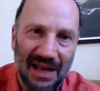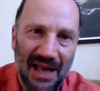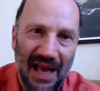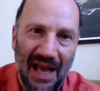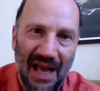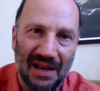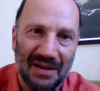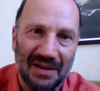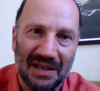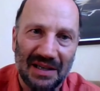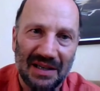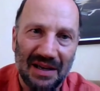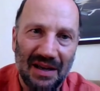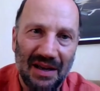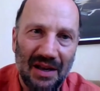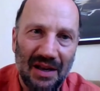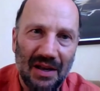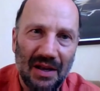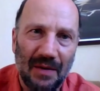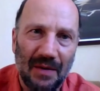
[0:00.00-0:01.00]
And
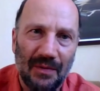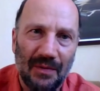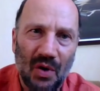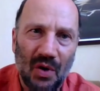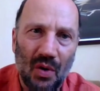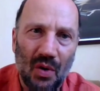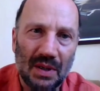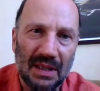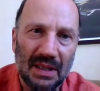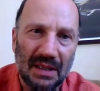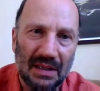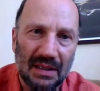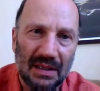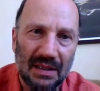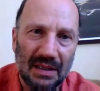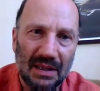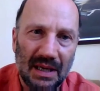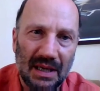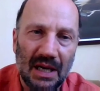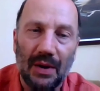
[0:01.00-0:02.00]
of
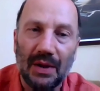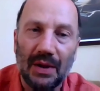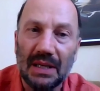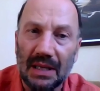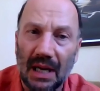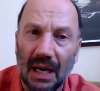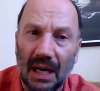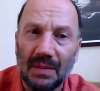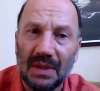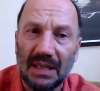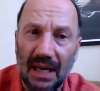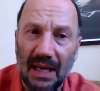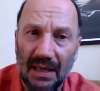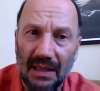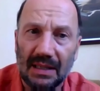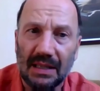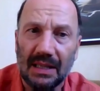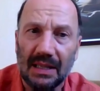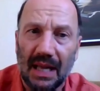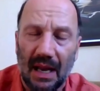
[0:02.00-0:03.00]
course, in the time
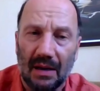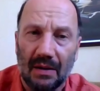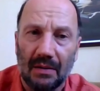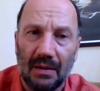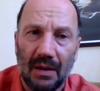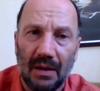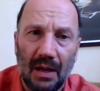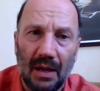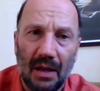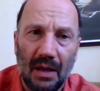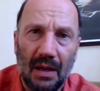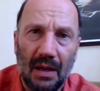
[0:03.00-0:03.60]
since then,